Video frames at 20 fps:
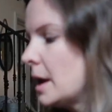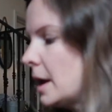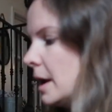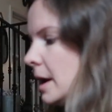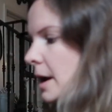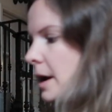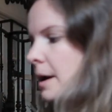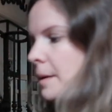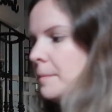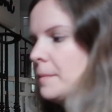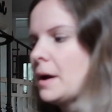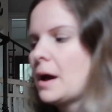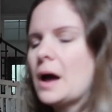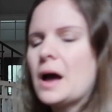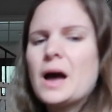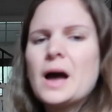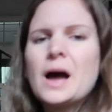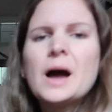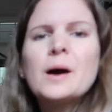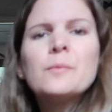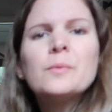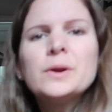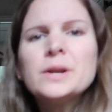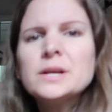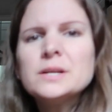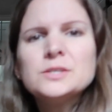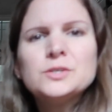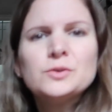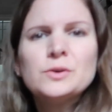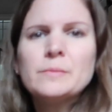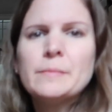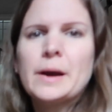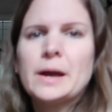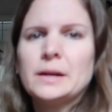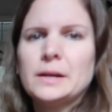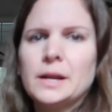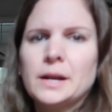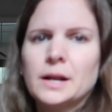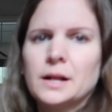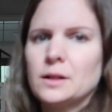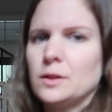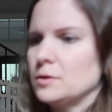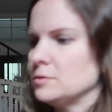I wouldn't do a magnetic